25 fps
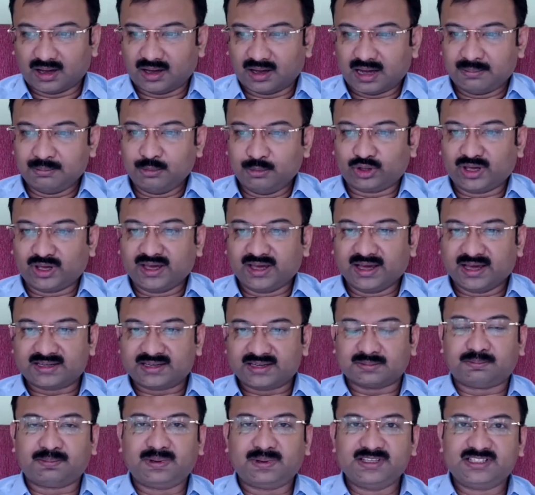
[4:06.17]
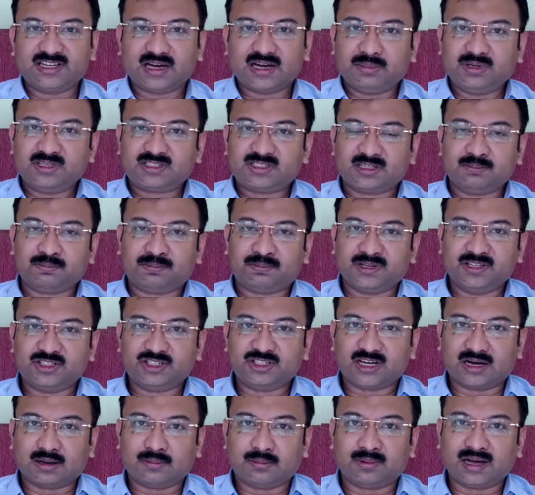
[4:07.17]
I'm looking at Punjabis in
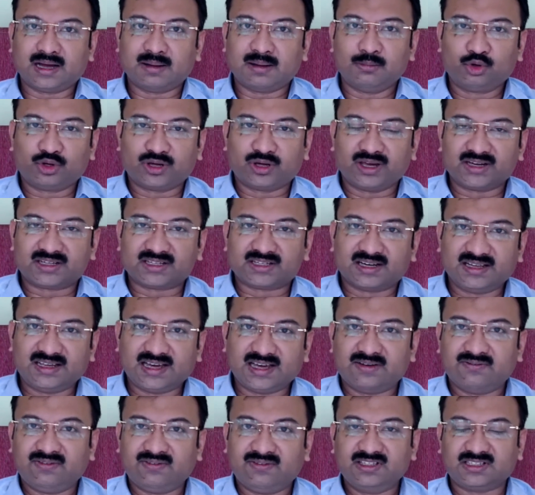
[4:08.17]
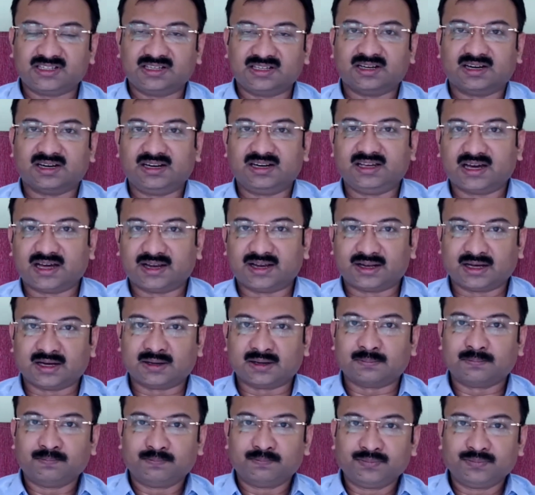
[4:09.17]
Punjab, I'm looking at Haryanvis in Haryana,